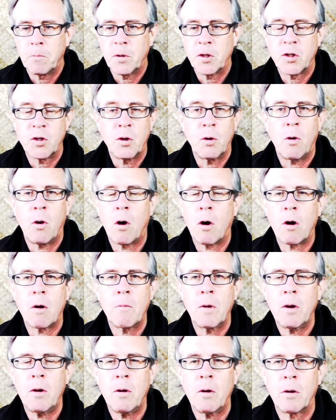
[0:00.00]
there's no
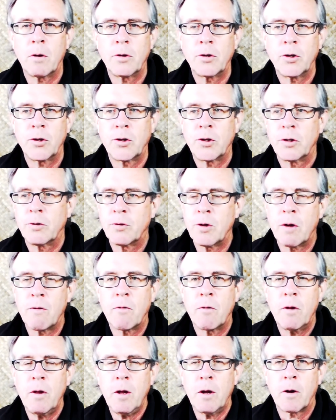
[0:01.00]
harm at all. It's just, it's
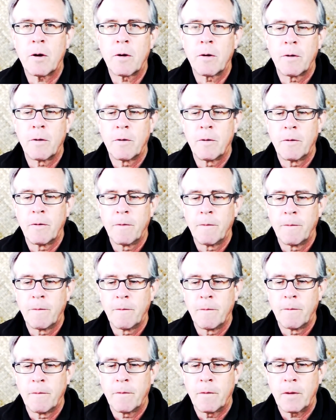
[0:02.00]
never there
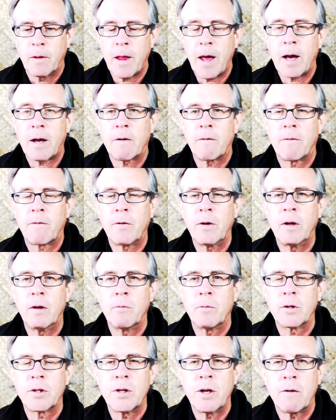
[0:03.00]
lack of
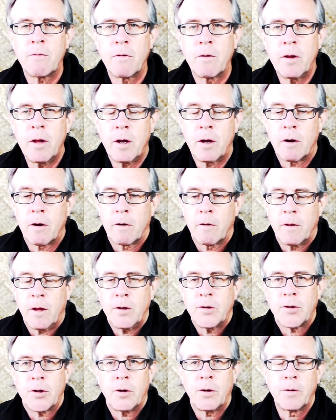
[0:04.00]
freedom was never there.
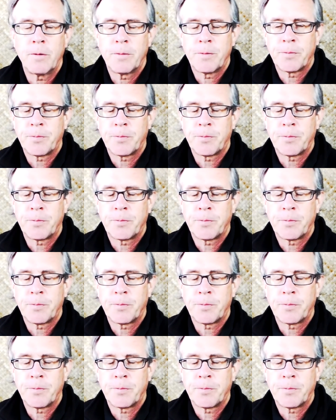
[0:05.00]
That's all.